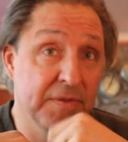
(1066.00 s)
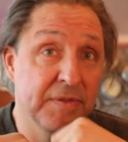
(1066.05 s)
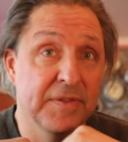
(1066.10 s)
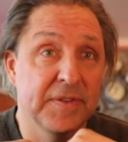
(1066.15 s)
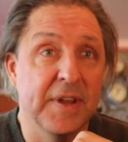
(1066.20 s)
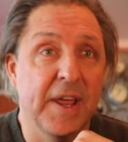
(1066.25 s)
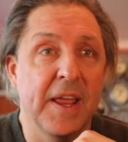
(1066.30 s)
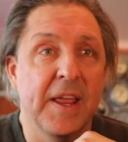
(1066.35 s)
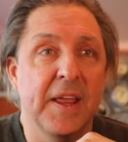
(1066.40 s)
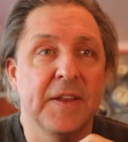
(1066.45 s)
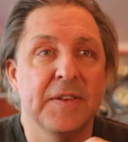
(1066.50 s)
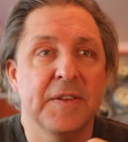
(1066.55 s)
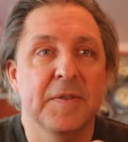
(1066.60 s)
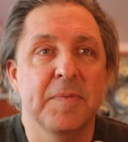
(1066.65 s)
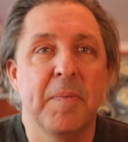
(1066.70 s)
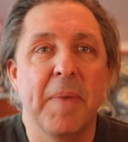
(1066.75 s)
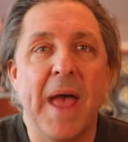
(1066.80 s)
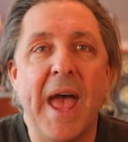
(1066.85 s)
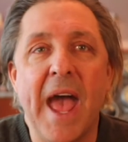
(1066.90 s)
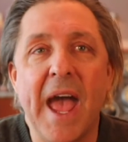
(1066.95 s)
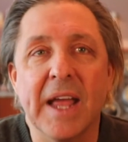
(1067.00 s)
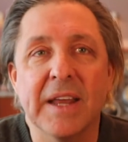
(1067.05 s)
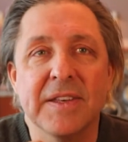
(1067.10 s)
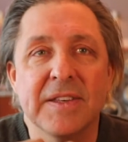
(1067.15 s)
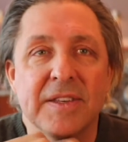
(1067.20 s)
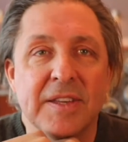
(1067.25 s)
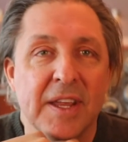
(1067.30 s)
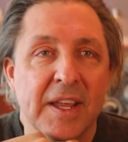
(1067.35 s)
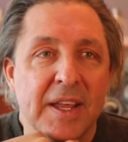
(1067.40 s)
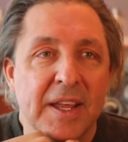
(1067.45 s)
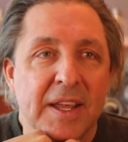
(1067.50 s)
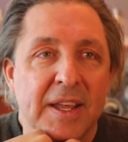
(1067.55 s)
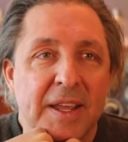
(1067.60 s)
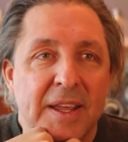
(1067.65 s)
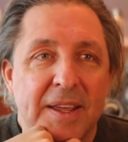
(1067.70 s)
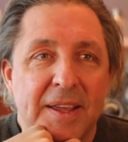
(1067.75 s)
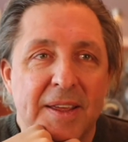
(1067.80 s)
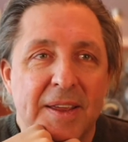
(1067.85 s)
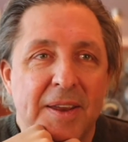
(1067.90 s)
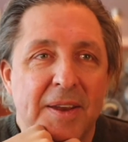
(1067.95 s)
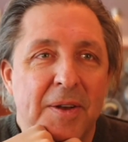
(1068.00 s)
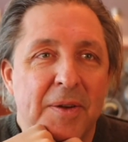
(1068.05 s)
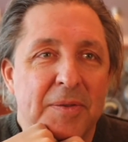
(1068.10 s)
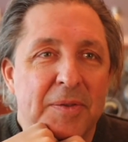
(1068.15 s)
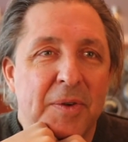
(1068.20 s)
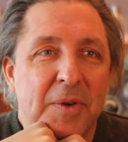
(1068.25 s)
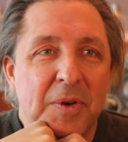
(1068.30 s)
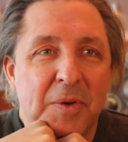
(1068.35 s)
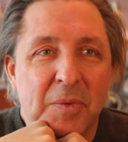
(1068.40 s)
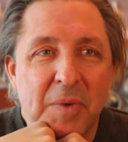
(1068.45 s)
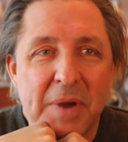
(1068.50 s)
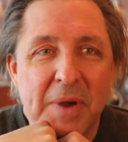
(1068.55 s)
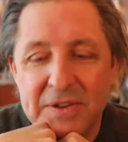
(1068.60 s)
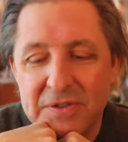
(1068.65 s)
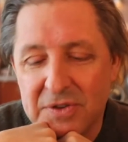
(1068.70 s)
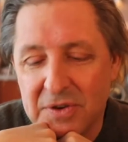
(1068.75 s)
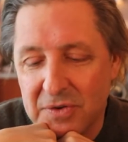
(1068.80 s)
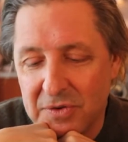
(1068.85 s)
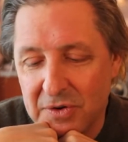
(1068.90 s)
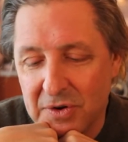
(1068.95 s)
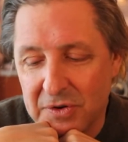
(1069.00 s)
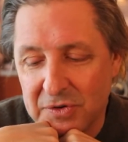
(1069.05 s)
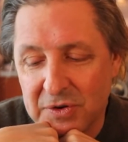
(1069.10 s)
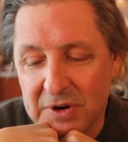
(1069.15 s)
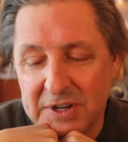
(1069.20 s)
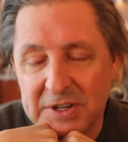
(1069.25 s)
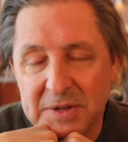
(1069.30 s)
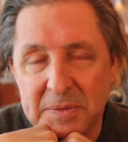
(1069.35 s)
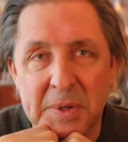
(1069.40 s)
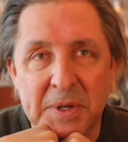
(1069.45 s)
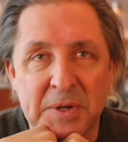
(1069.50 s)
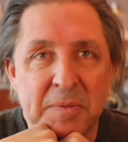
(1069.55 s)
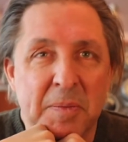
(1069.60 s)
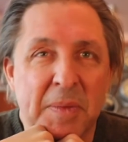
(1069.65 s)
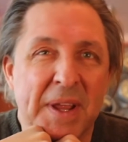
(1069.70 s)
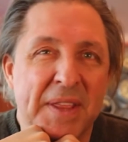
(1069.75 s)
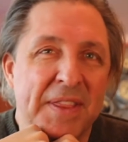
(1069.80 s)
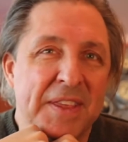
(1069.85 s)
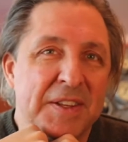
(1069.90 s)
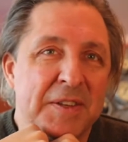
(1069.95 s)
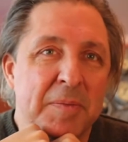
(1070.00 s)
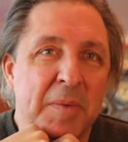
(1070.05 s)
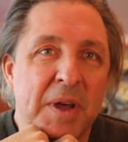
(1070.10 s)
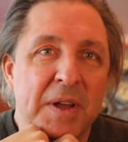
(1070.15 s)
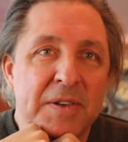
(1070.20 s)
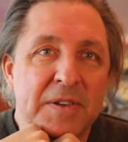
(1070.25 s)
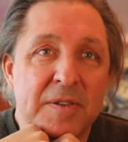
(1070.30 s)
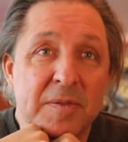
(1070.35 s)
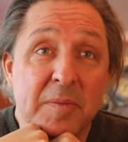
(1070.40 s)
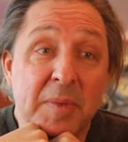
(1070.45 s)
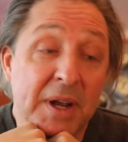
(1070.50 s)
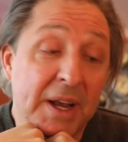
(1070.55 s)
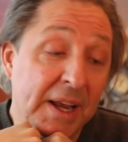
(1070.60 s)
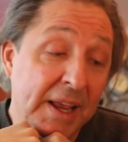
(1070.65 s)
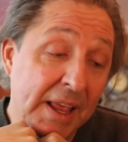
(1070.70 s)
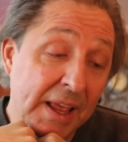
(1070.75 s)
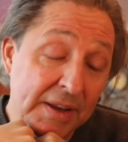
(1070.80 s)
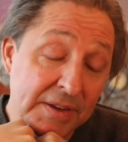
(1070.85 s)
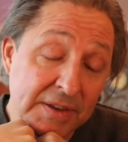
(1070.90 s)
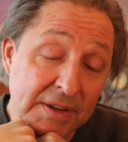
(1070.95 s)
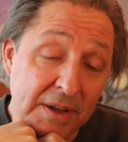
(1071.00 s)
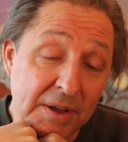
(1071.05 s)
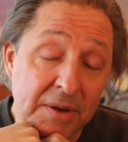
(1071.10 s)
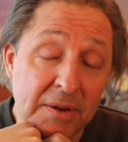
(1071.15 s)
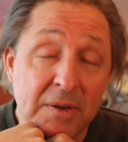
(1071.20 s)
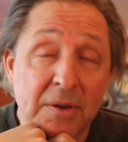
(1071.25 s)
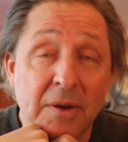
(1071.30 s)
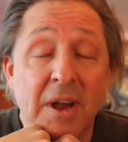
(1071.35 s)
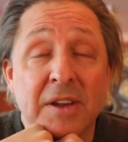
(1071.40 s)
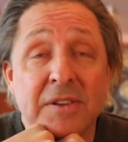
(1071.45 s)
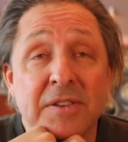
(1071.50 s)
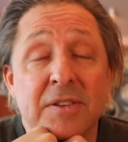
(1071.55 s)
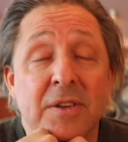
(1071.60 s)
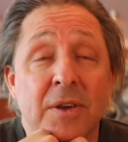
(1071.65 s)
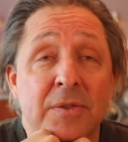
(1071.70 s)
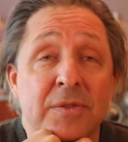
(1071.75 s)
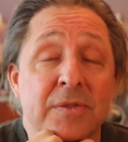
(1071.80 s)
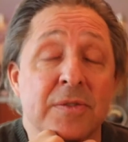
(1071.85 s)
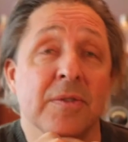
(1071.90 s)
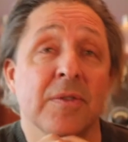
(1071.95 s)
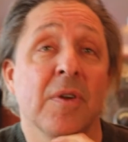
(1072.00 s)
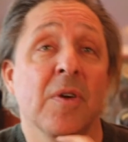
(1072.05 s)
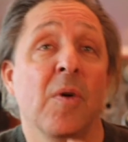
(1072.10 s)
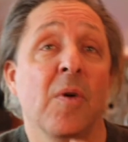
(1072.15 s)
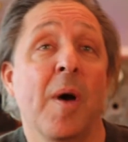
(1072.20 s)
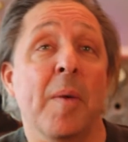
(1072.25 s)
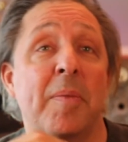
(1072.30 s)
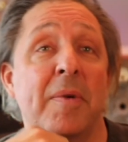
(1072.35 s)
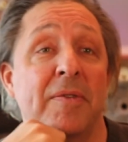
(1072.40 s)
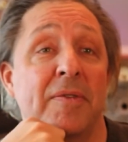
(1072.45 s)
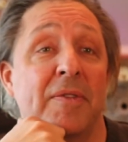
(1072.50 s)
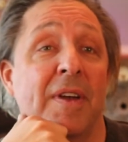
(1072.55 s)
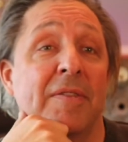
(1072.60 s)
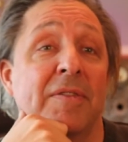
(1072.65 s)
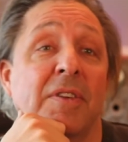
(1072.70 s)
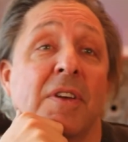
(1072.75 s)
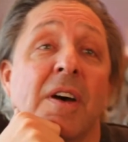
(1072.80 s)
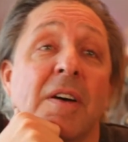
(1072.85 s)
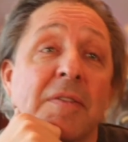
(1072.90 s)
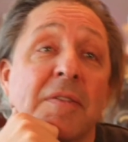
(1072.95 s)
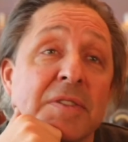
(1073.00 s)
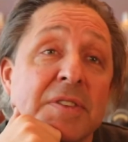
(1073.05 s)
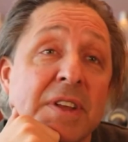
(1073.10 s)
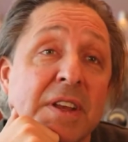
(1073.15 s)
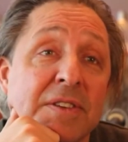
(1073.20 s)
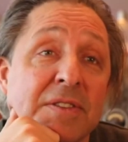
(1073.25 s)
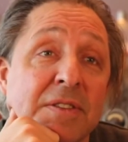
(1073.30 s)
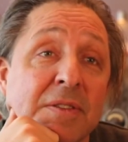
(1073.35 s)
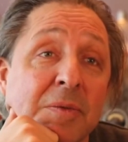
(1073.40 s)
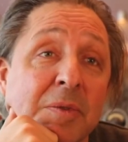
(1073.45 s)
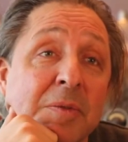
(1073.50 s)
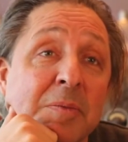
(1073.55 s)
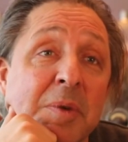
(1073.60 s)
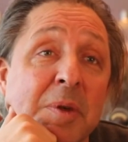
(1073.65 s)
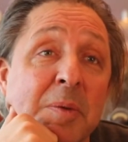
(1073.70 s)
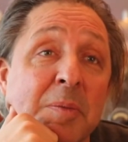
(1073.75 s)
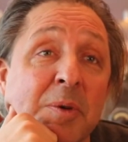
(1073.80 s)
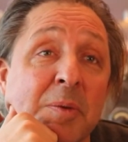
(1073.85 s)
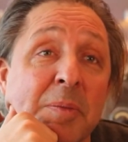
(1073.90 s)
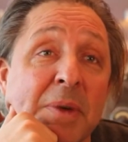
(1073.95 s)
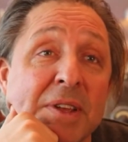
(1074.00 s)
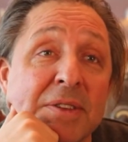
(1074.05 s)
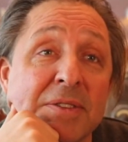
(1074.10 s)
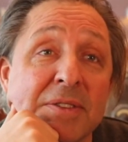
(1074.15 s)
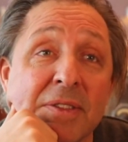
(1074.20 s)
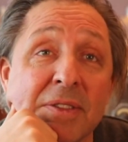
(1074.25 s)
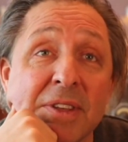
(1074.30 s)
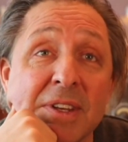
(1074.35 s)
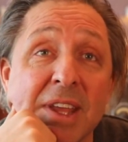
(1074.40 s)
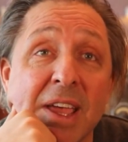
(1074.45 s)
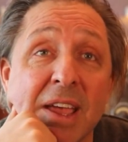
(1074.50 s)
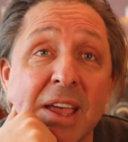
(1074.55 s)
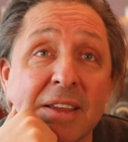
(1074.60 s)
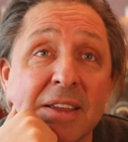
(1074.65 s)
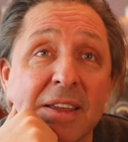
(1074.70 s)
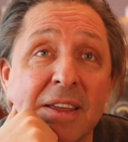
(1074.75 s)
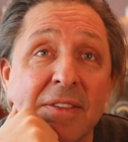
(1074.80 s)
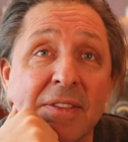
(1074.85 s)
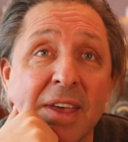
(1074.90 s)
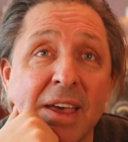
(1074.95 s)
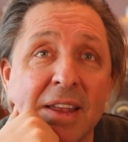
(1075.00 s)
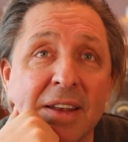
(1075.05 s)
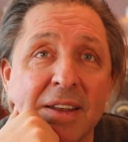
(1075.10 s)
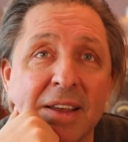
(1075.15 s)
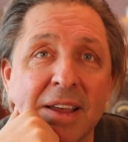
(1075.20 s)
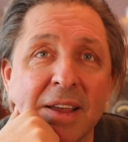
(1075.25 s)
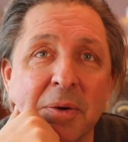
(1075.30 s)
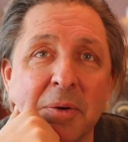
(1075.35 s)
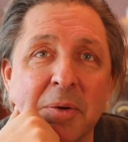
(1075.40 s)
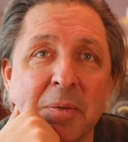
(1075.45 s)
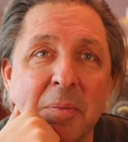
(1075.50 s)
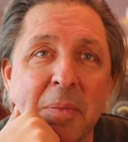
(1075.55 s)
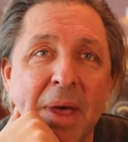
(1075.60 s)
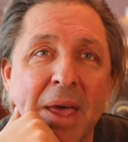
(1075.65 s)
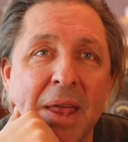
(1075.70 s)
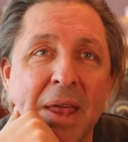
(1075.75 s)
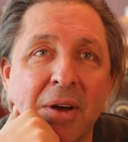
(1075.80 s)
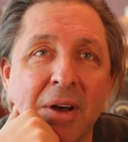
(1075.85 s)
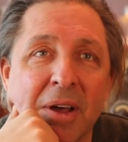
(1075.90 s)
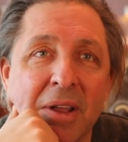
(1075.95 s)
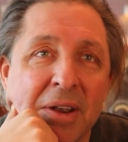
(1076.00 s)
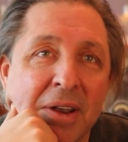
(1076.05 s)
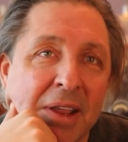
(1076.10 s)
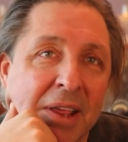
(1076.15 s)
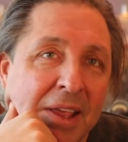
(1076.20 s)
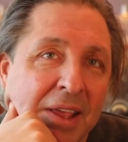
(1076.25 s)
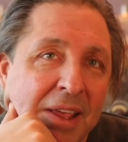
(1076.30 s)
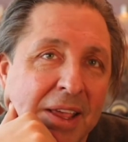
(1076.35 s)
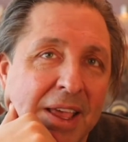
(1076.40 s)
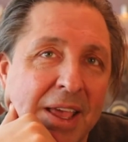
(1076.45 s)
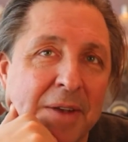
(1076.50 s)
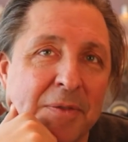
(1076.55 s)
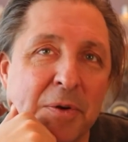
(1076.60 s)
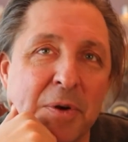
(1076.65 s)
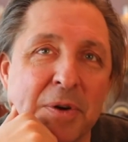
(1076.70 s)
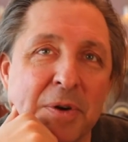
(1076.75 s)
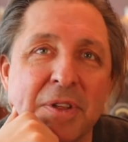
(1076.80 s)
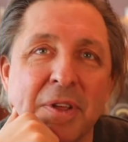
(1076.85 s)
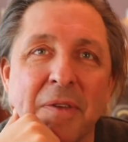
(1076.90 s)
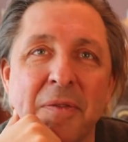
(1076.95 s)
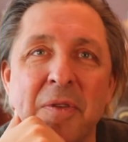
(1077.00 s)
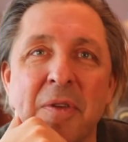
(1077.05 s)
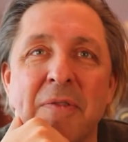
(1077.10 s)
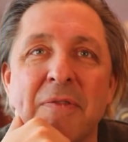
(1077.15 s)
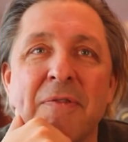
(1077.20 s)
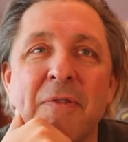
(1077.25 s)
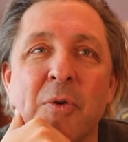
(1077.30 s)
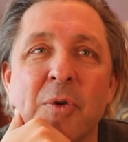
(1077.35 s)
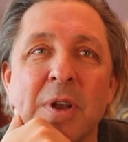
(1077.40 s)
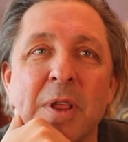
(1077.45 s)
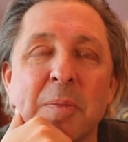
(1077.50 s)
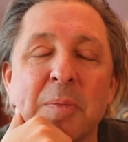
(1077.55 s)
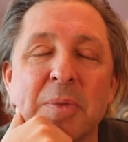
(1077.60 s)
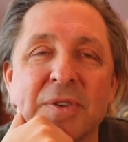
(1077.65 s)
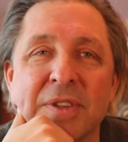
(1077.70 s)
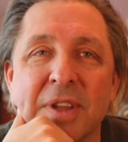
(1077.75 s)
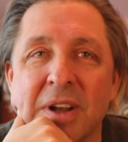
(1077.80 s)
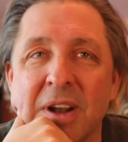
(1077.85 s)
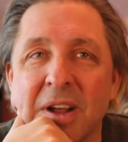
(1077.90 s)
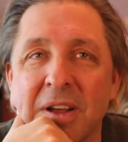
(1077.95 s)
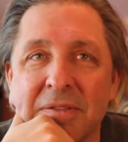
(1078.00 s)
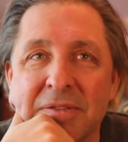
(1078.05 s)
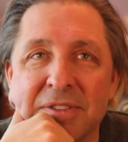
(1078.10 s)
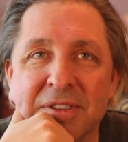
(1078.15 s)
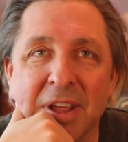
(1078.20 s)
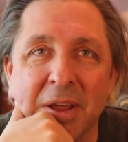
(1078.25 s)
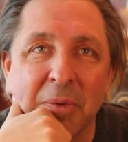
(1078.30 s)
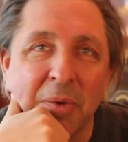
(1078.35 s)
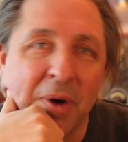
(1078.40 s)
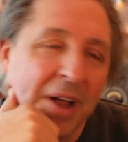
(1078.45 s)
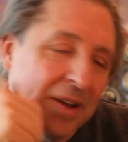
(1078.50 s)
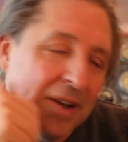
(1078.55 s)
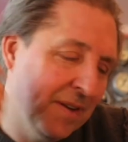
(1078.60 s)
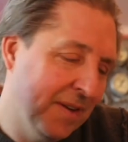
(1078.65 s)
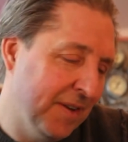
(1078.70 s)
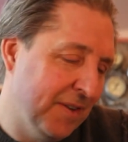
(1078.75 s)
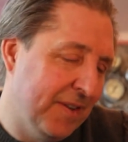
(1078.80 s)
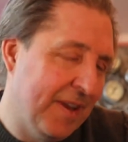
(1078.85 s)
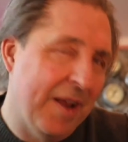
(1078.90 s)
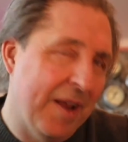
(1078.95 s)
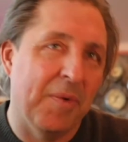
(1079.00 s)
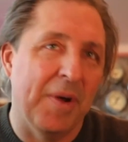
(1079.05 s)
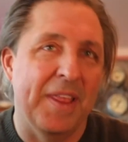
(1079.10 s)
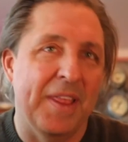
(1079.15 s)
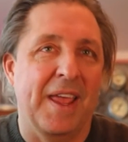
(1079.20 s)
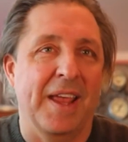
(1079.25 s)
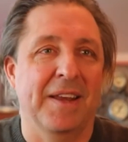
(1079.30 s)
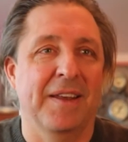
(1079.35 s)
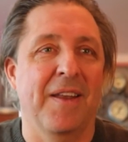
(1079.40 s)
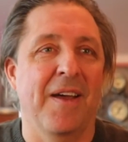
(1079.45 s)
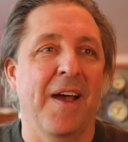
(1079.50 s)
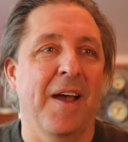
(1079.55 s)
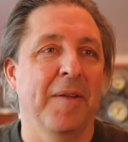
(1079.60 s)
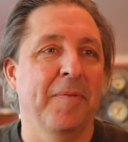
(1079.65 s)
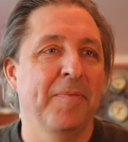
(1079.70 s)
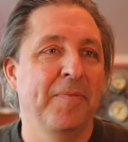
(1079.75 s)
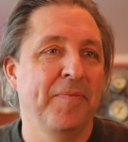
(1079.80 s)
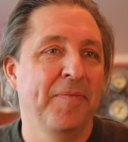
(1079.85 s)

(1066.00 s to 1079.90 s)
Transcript: science-backed, it's going to raise your neurotransmission by this much, but I can tell you your oxytocin will go up if you have the conversation with people based on the deck, and that I would bet on. And of course, they're giving you 40% off site-wide, because hey, why the heck not?